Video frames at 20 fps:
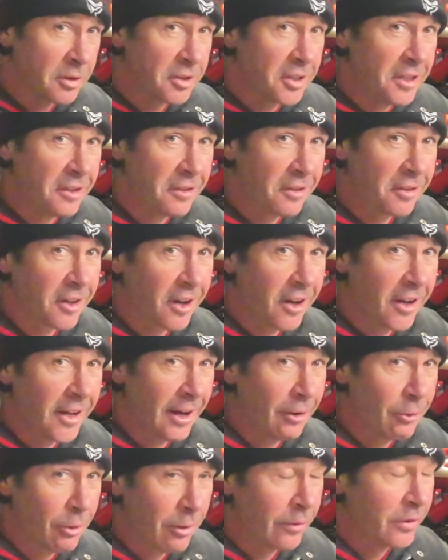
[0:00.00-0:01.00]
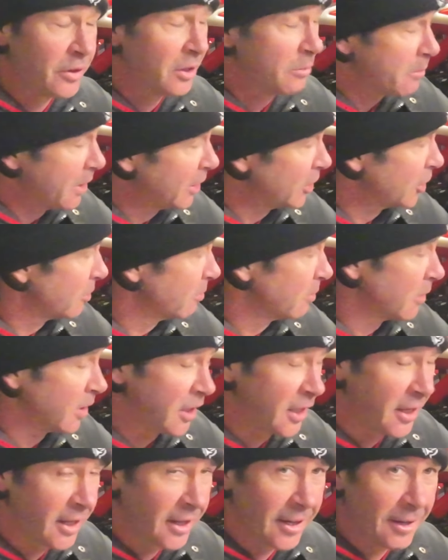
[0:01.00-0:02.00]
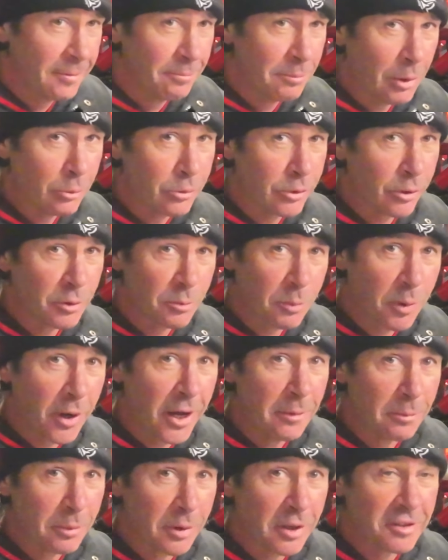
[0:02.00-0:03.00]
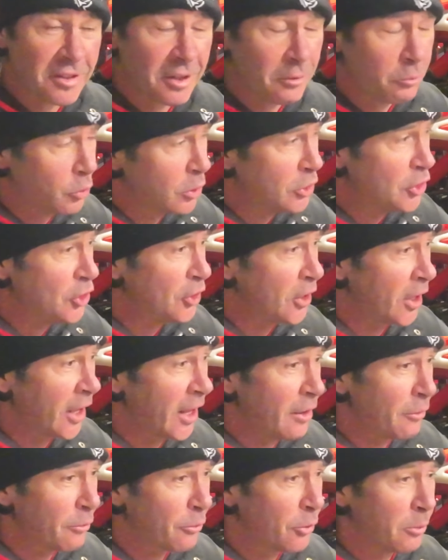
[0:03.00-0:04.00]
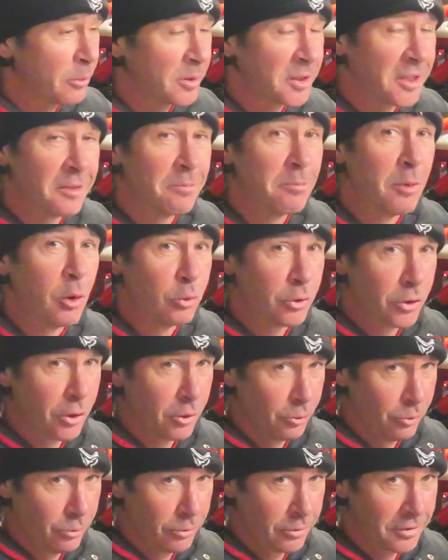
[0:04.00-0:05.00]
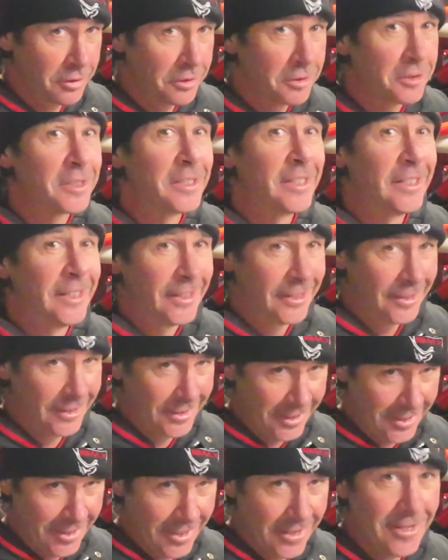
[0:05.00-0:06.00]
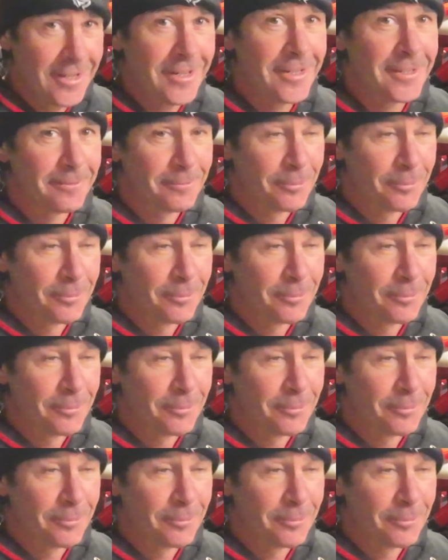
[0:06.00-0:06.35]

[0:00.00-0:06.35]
at Sea Sky, however, did mention my uh, Motos pipe. He said, "Where did you get that from?" I said, "Motos." Yeah.